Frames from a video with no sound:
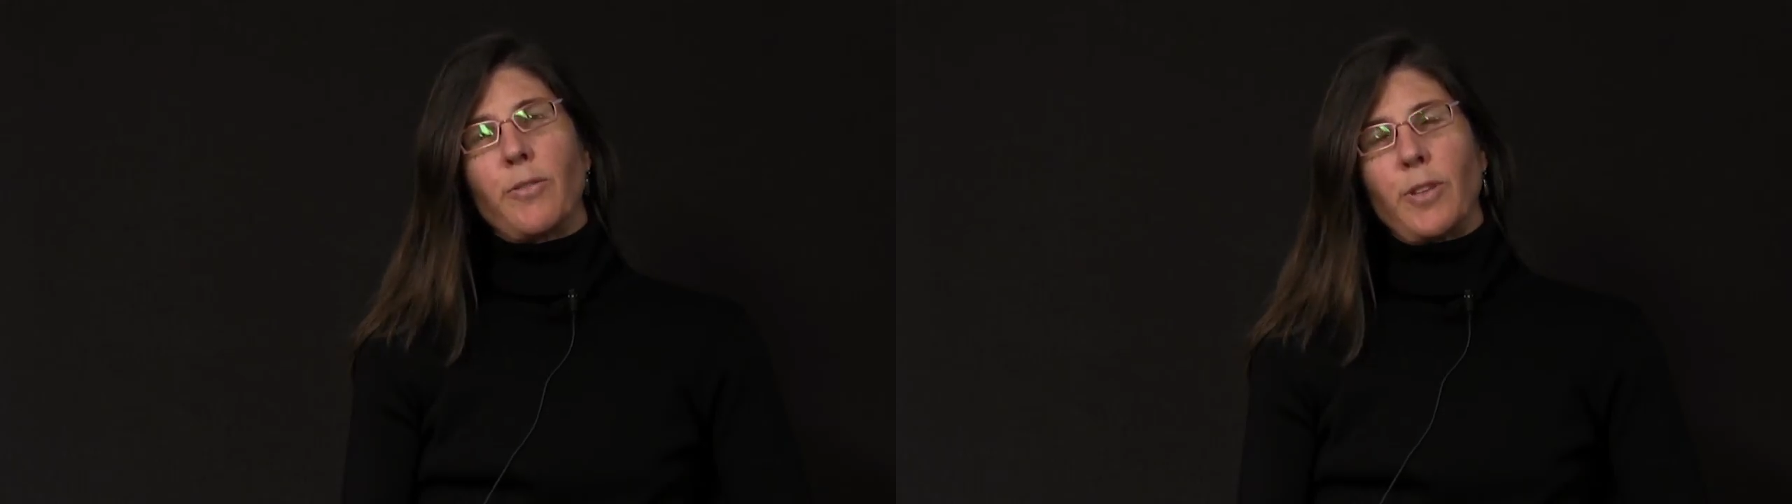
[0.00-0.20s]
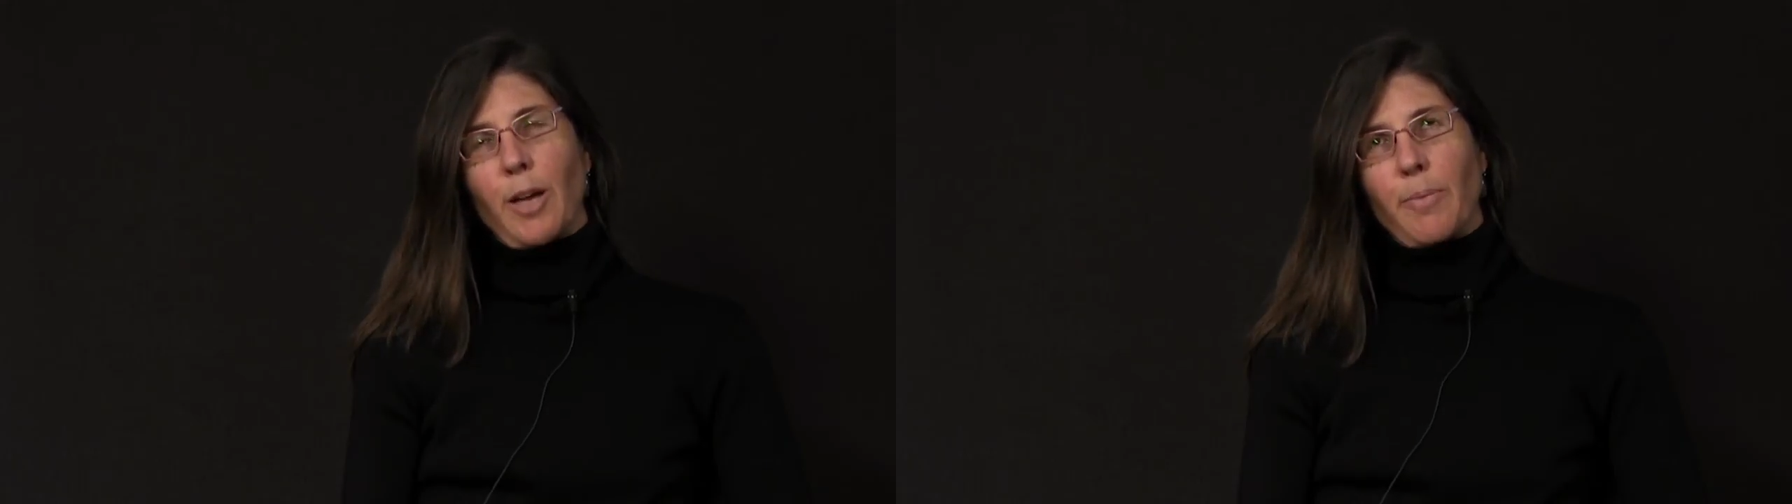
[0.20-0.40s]

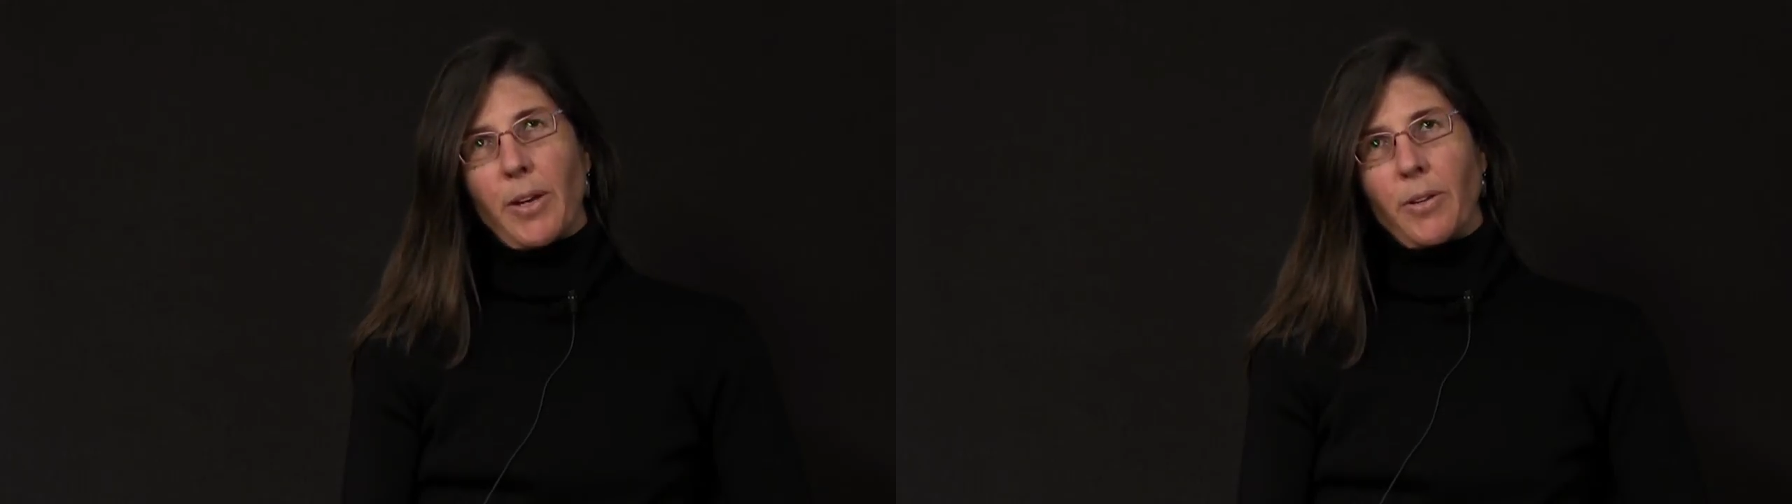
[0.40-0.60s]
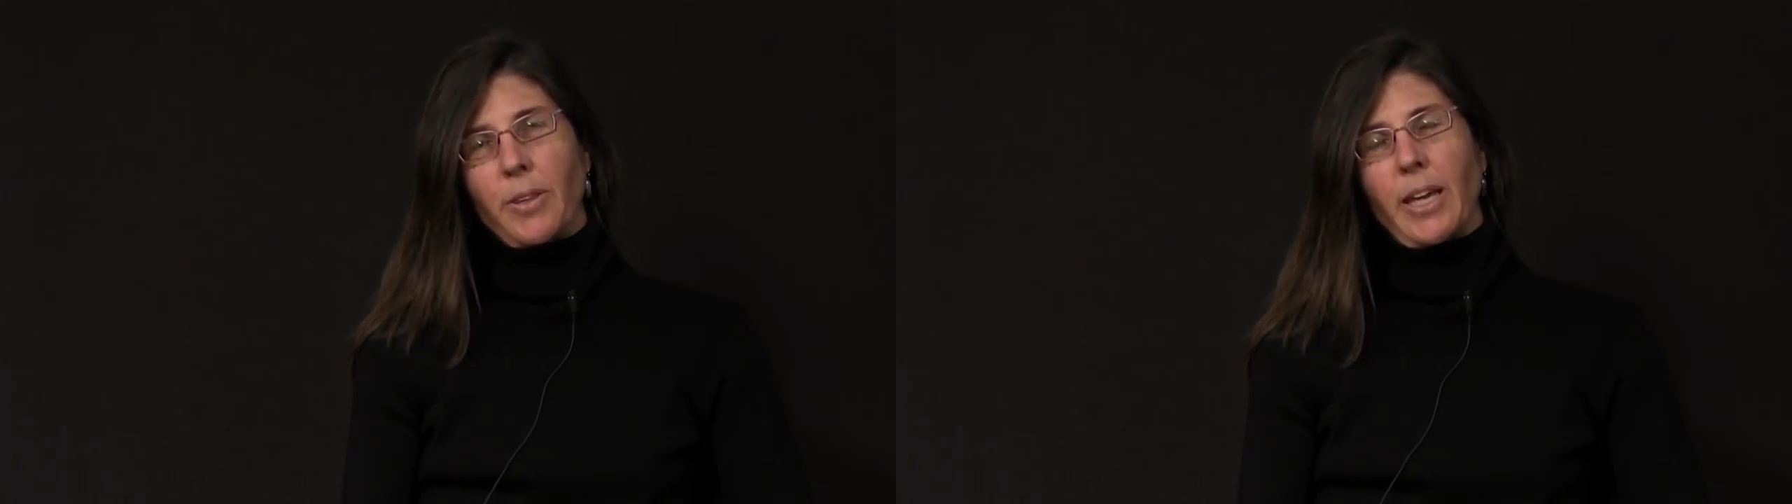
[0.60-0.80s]
if not
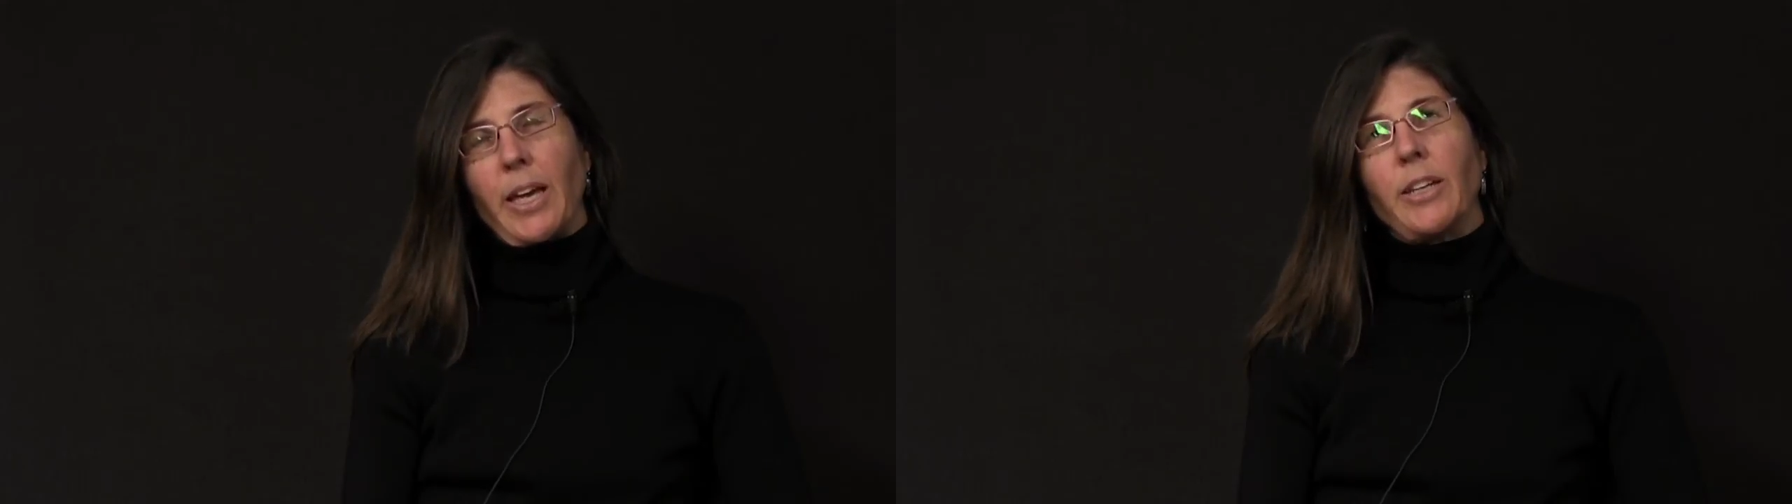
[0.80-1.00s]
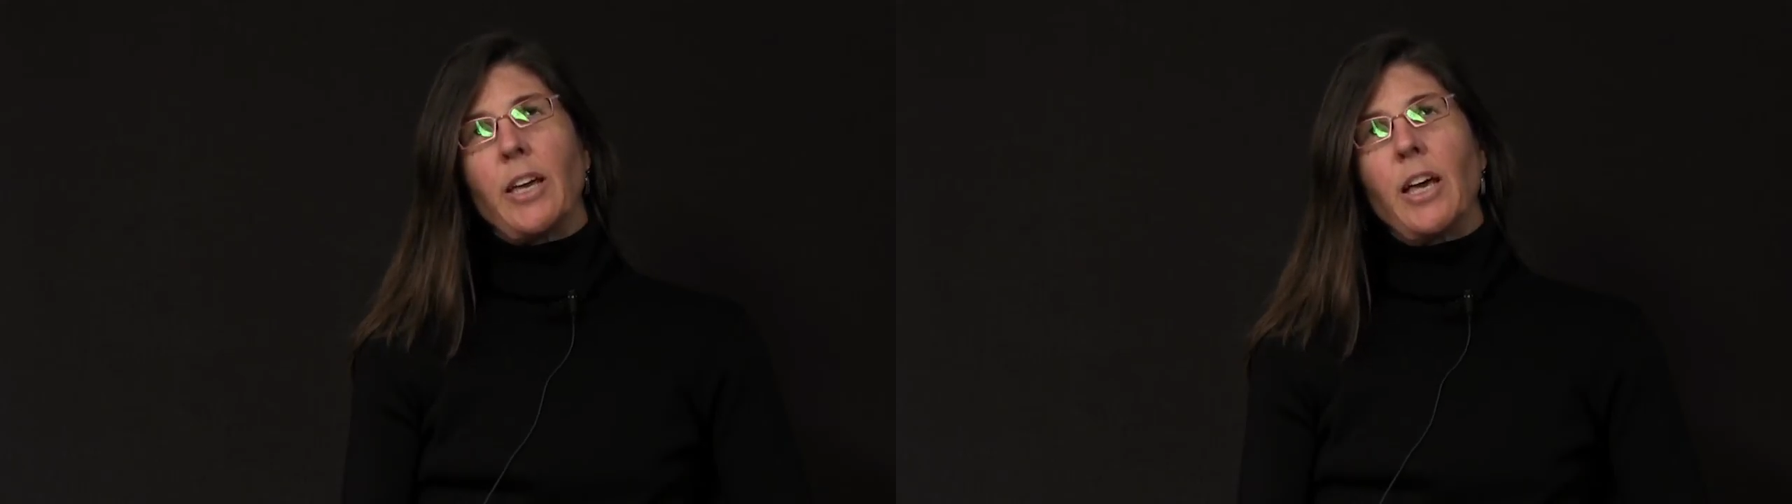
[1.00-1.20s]
better
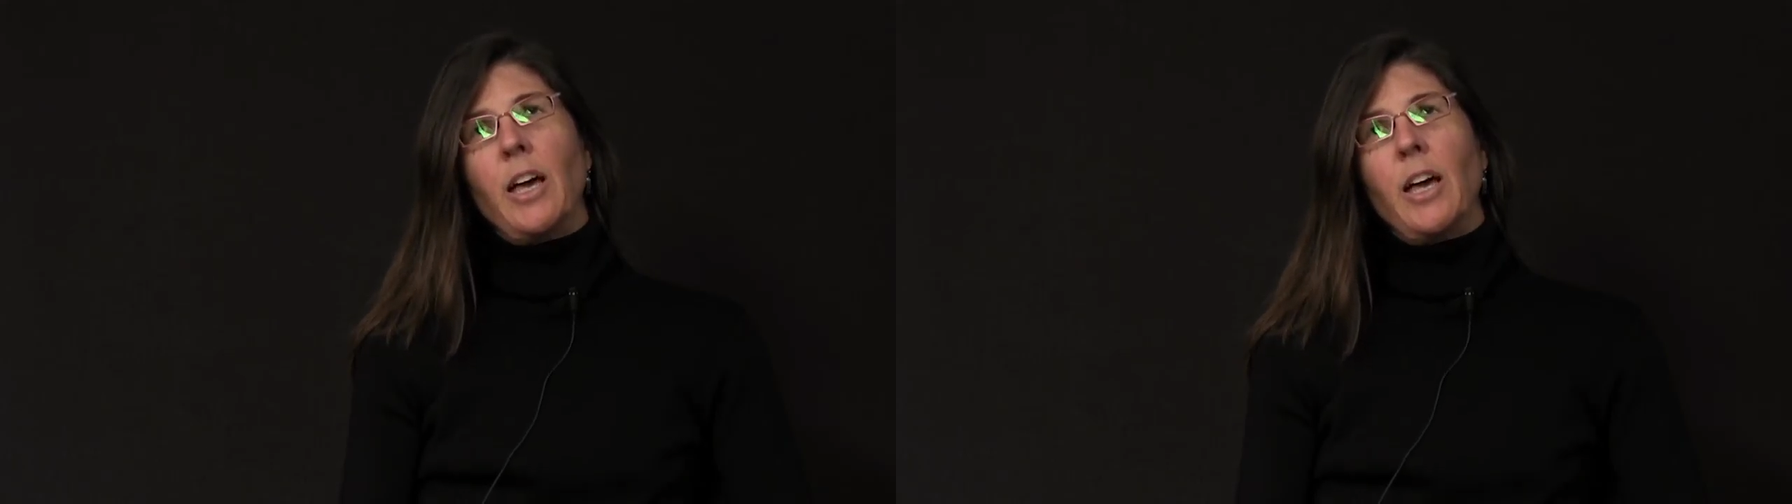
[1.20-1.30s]
than,